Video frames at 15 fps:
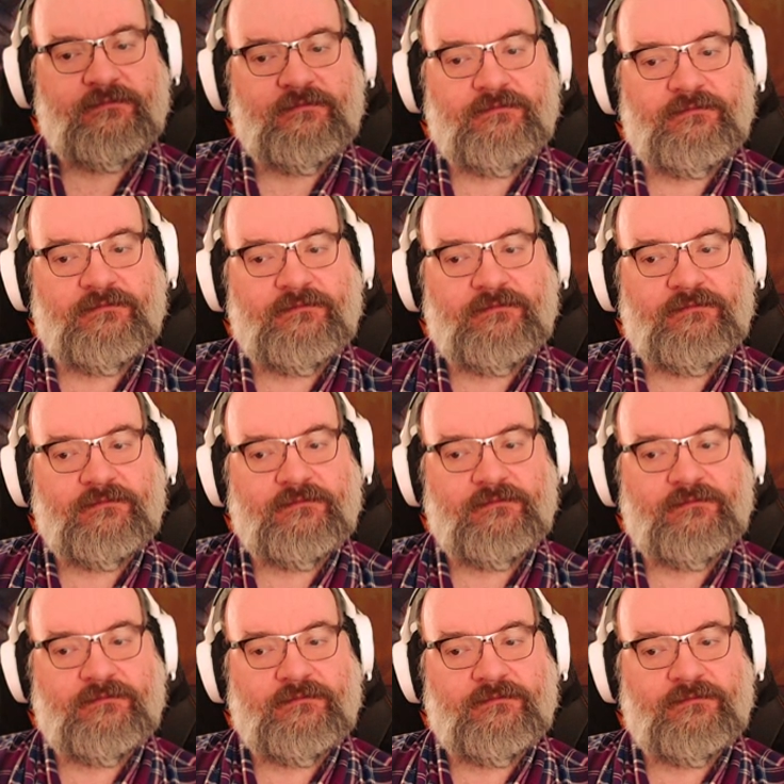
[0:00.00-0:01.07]

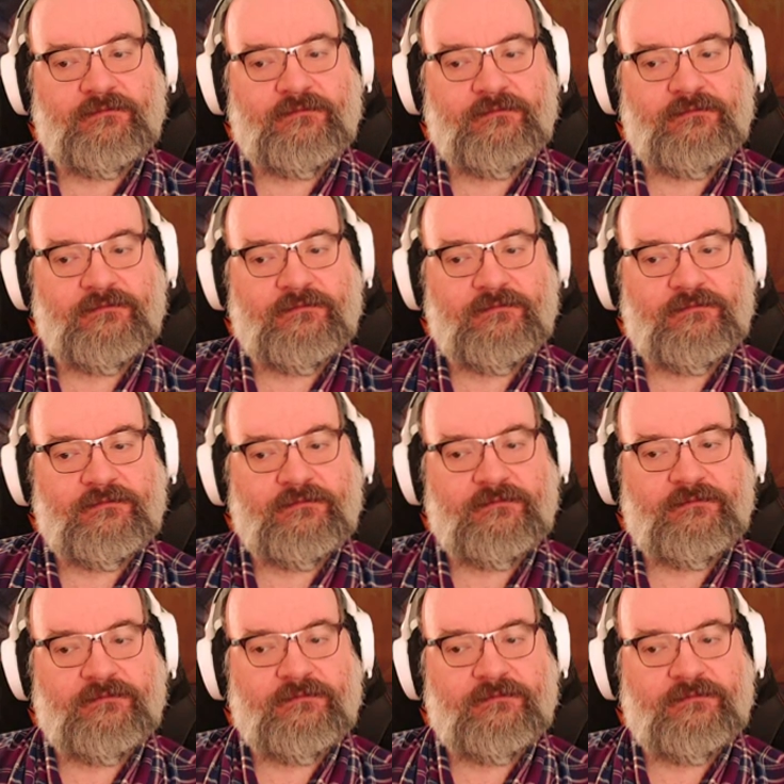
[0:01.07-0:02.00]
Nothing is said.